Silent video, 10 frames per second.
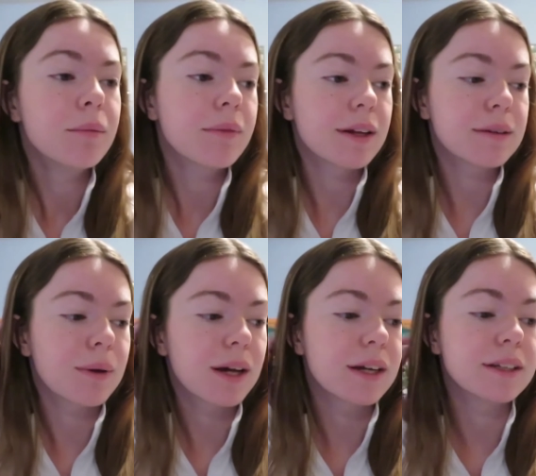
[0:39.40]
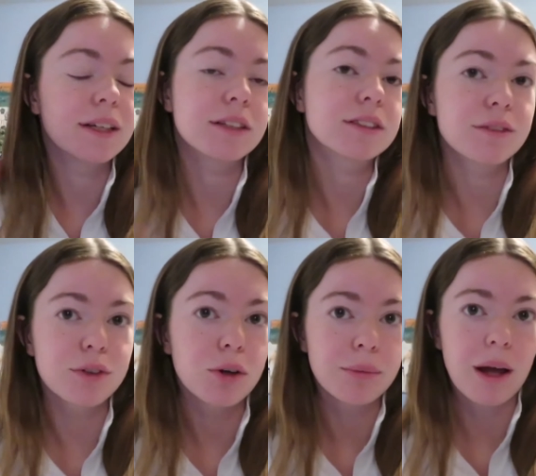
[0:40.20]
getting my nails done
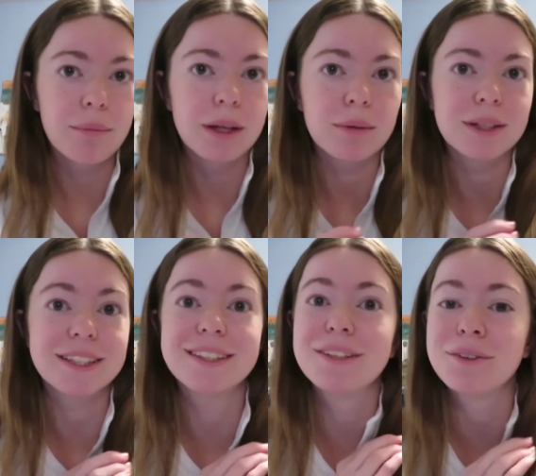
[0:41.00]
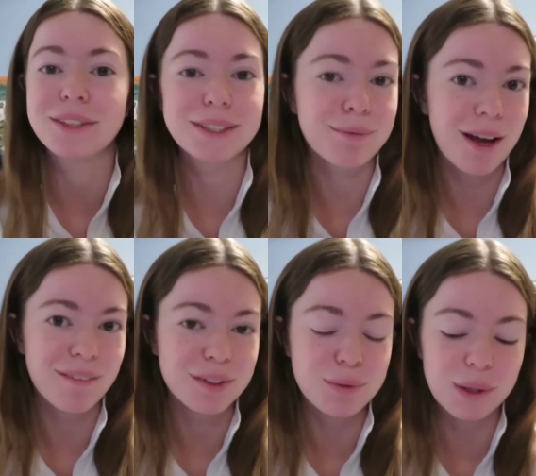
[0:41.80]
for homecoming because it's the only time I
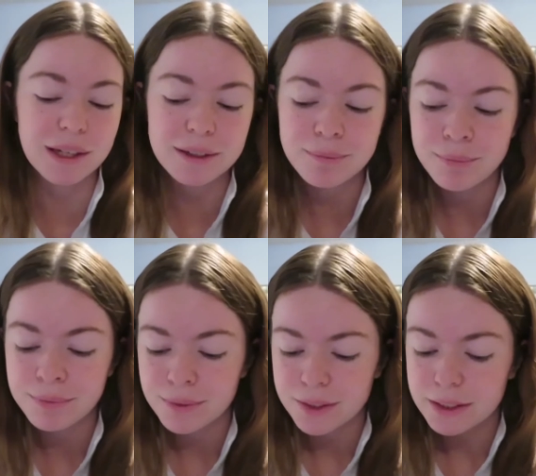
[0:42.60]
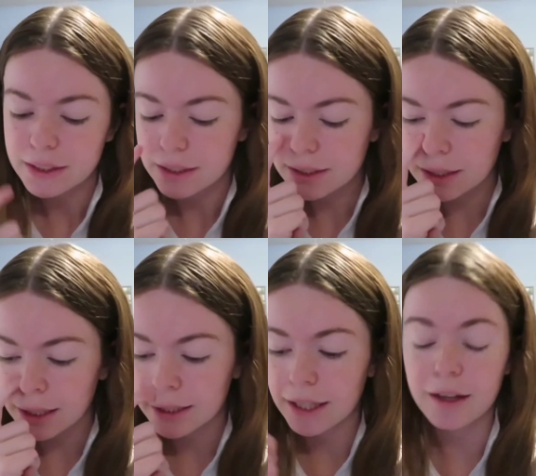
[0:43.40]
have this week
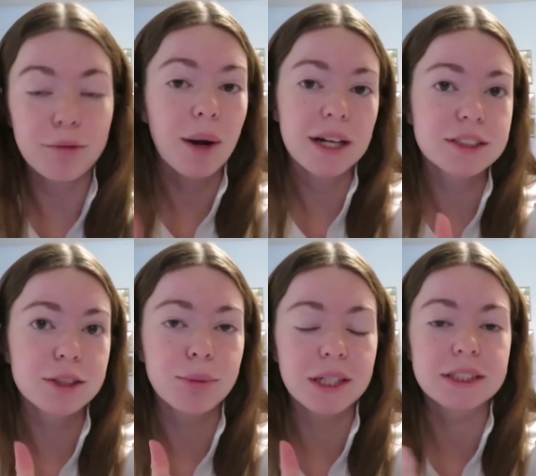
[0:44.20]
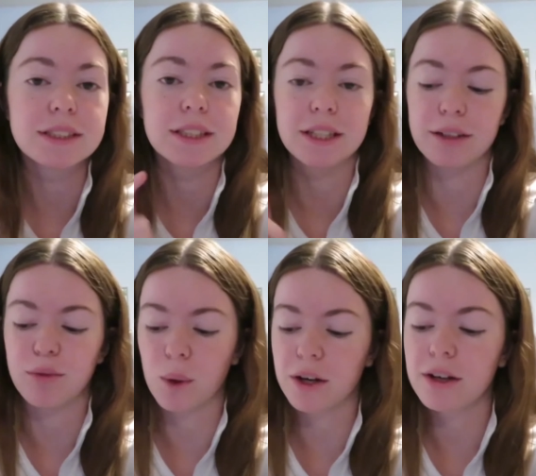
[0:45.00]
and then I have practice cheer practice and then I have
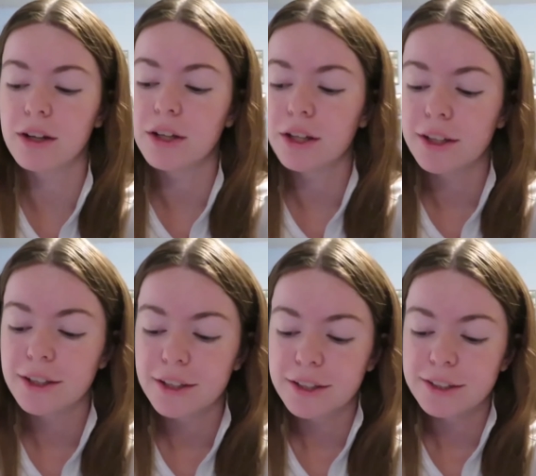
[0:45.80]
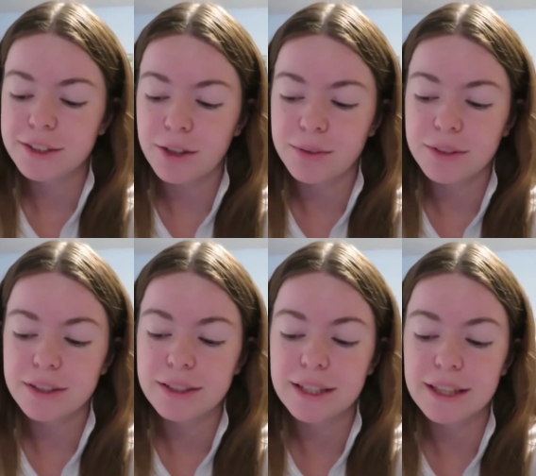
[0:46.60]
work so
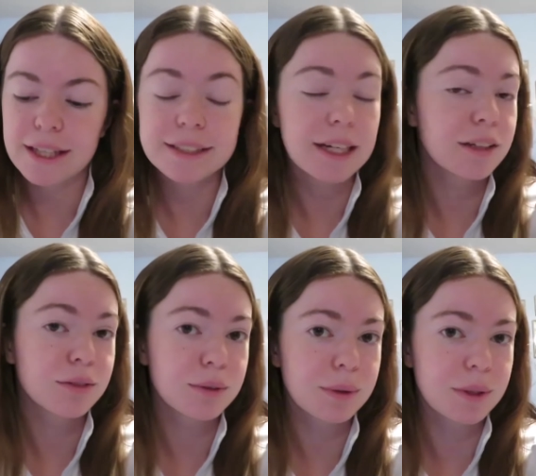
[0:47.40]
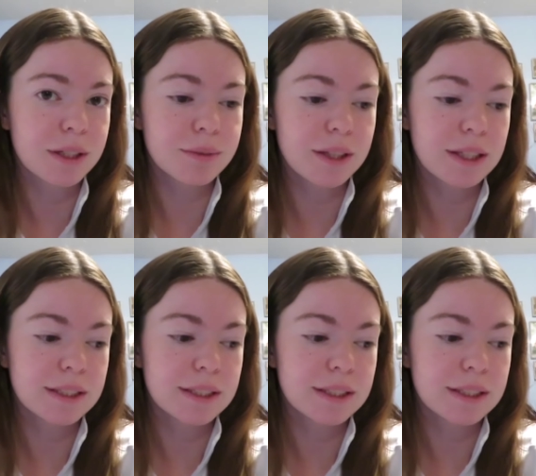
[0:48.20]
that's kind of what we're working with